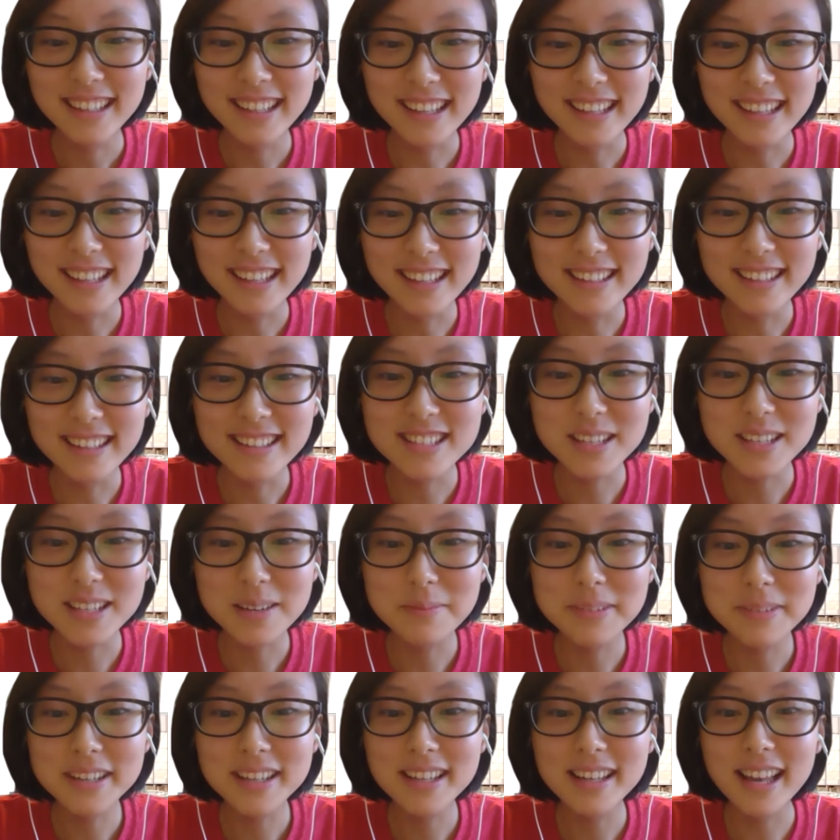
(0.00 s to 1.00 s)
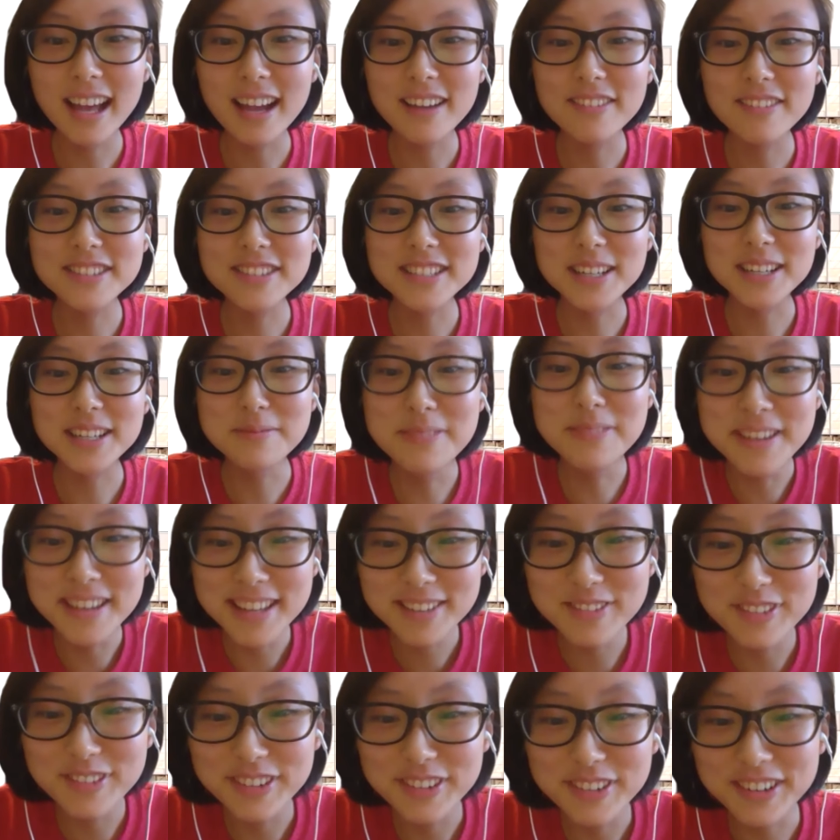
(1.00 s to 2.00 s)
And somebody laughed at
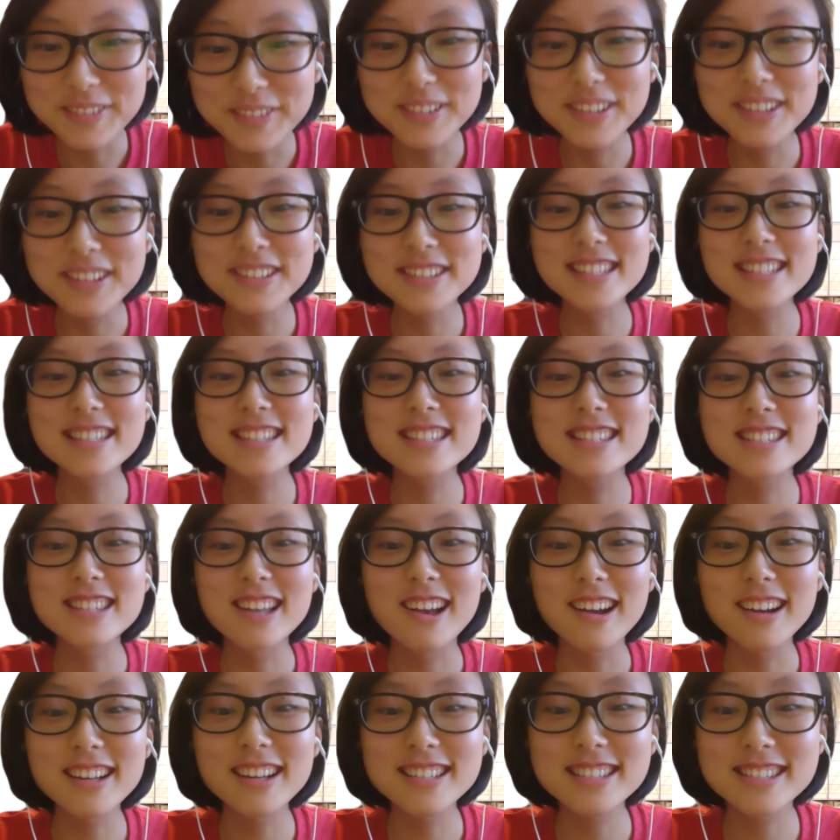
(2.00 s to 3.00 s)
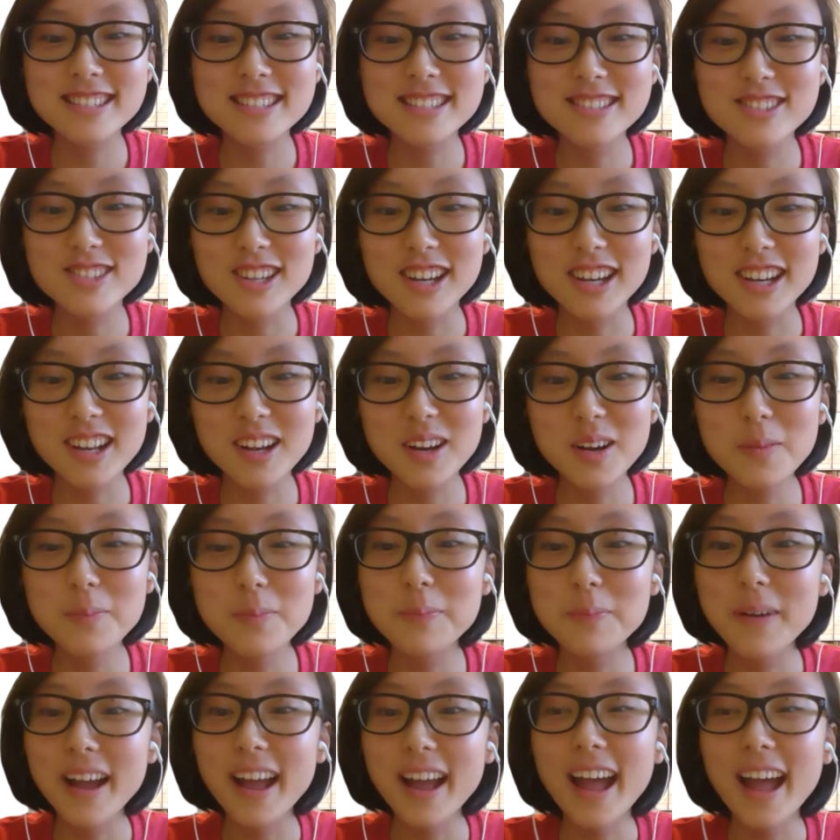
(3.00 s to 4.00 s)
me for using socks to juggle,
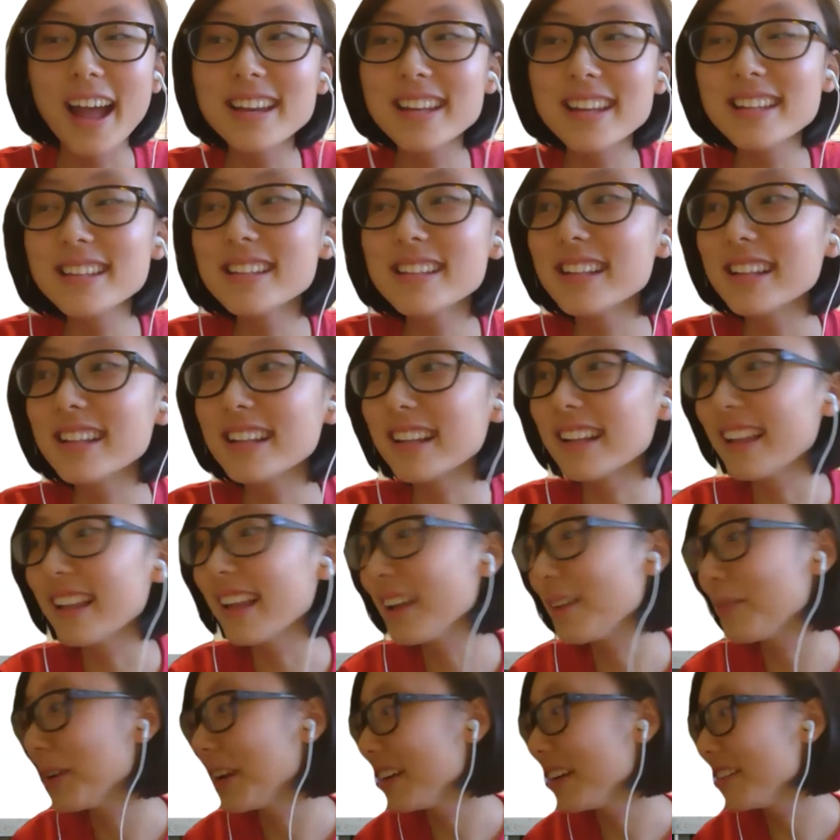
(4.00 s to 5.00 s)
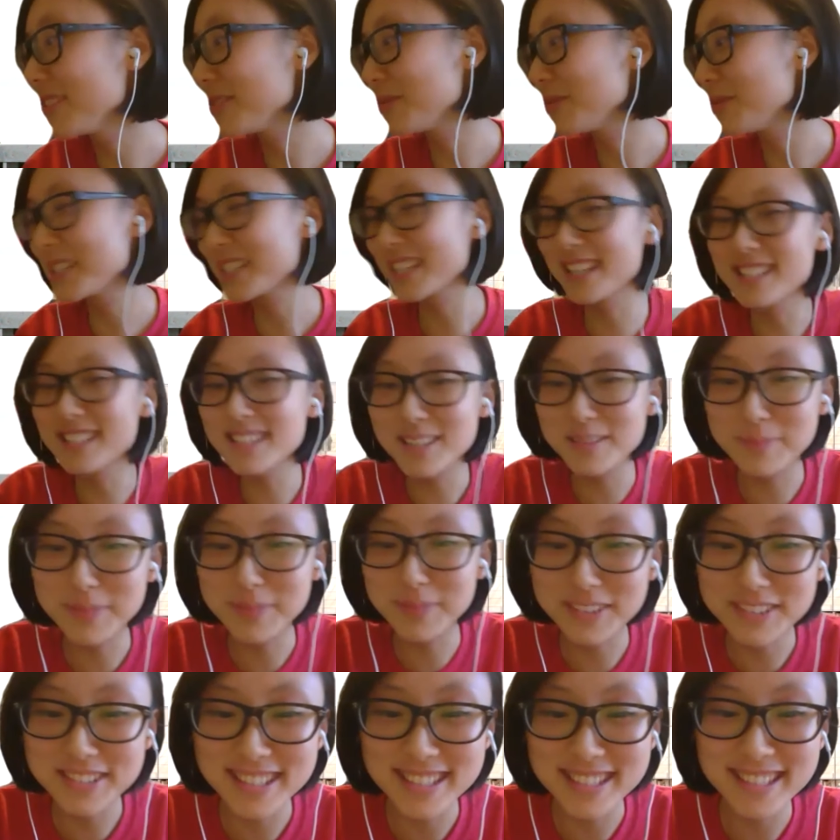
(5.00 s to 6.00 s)
but I didn't, like, what else was I
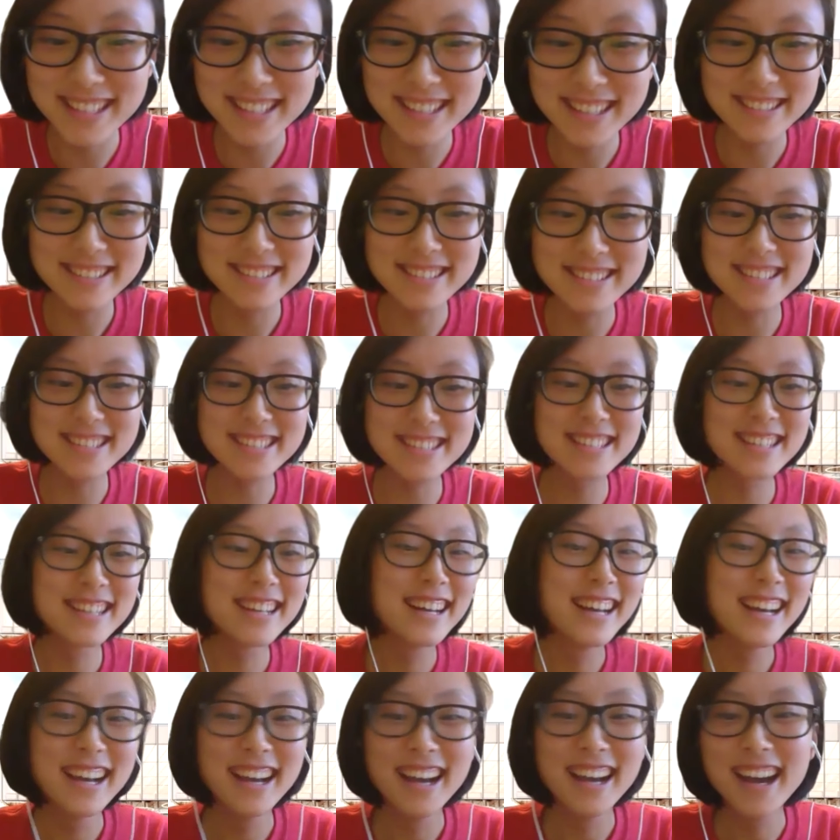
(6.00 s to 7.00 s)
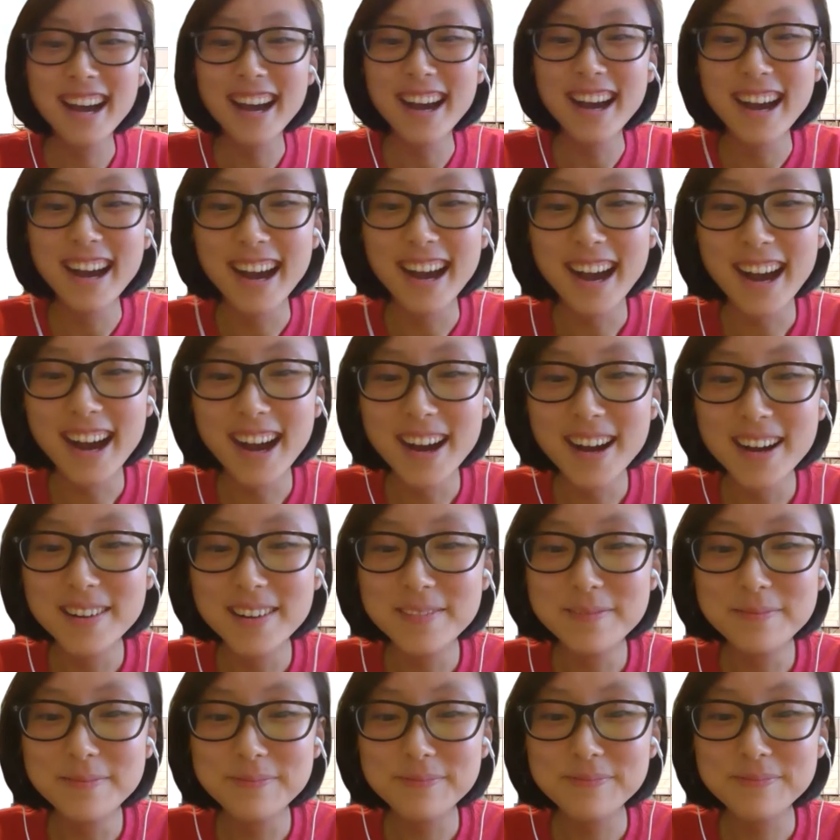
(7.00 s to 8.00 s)
supposed to use?
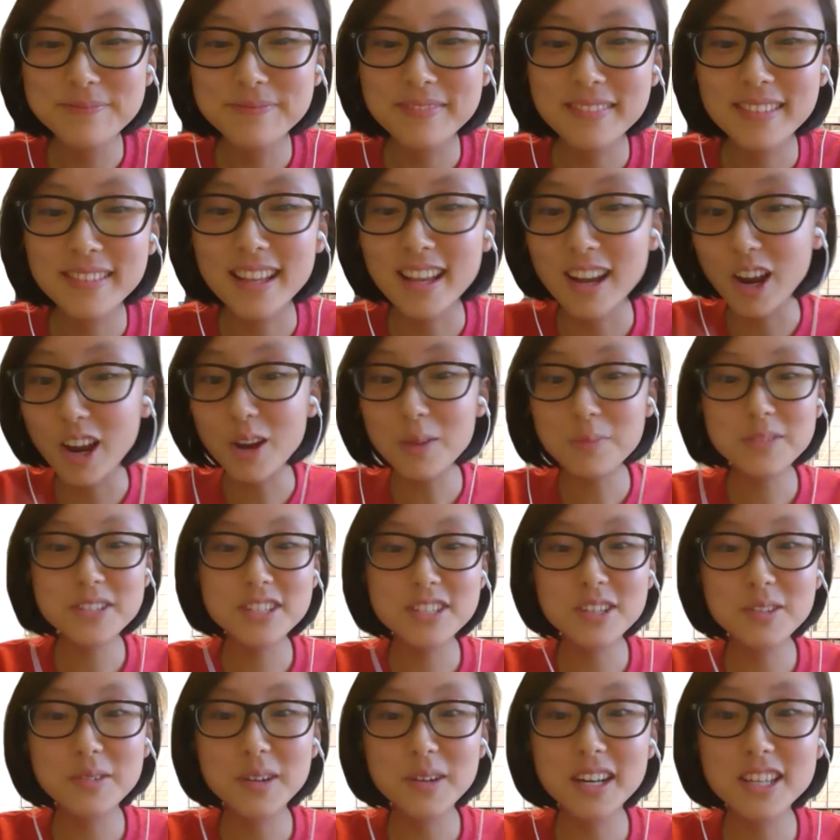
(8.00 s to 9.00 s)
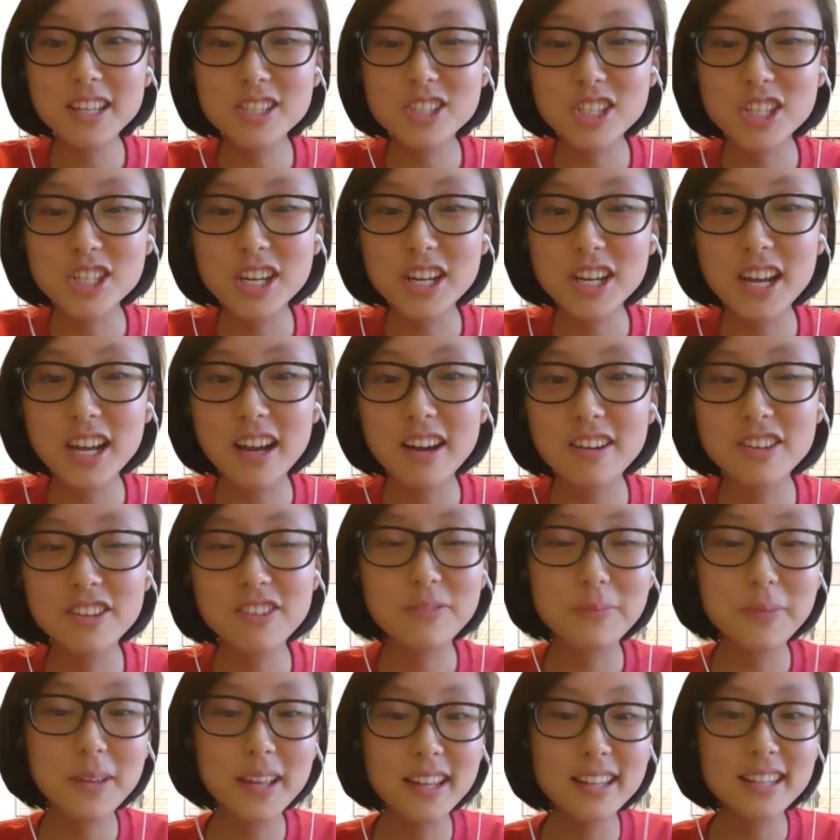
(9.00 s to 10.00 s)
Harp, do you want to share how
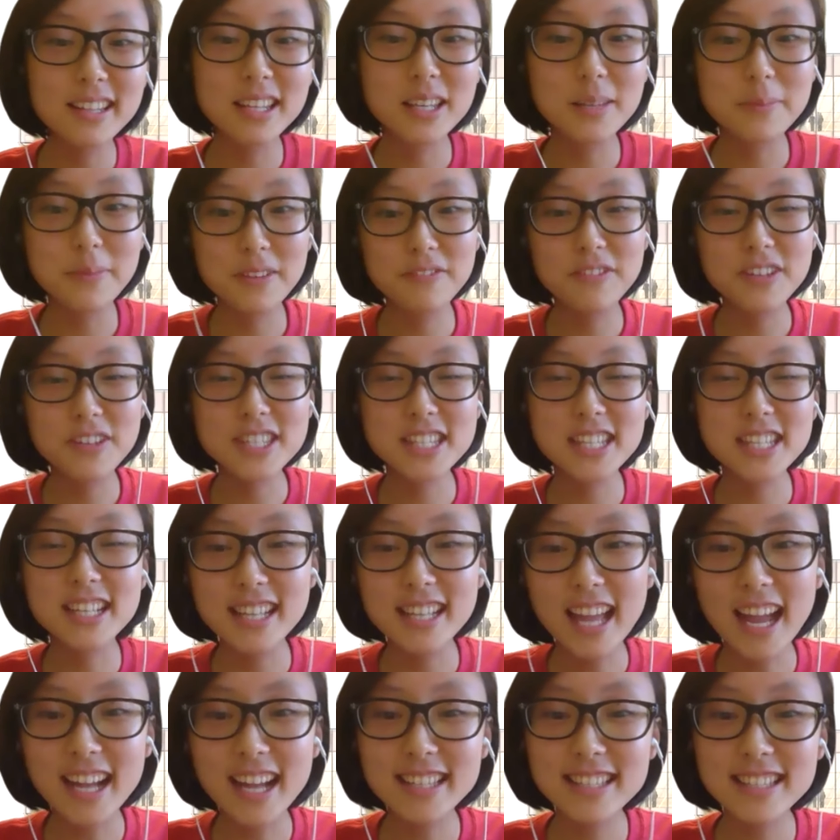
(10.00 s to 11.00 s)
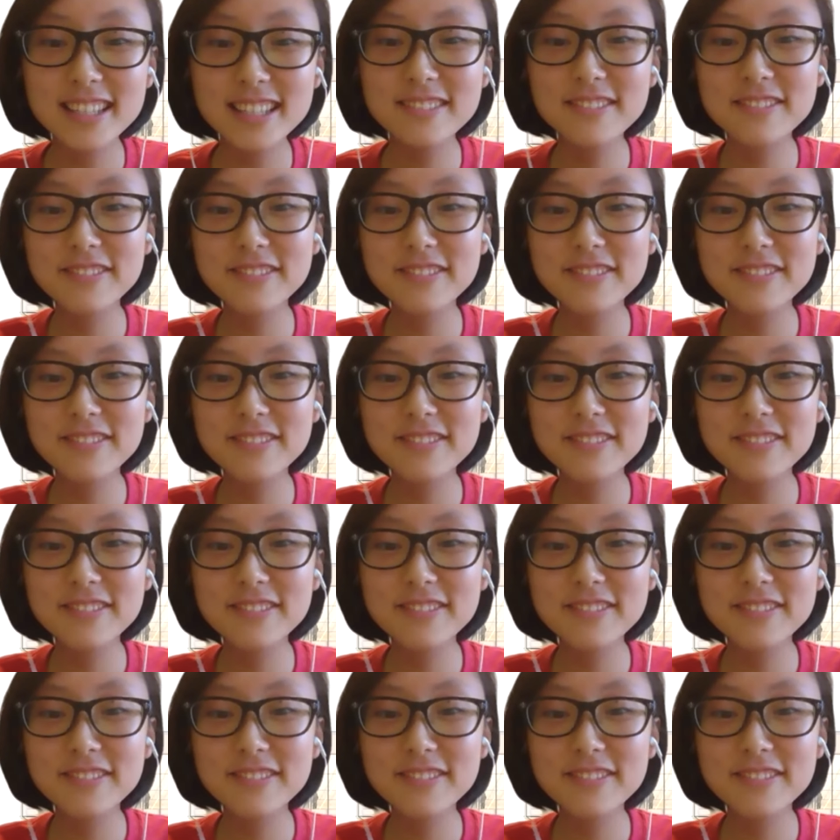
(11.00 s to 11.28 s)
you've been keeping physically active?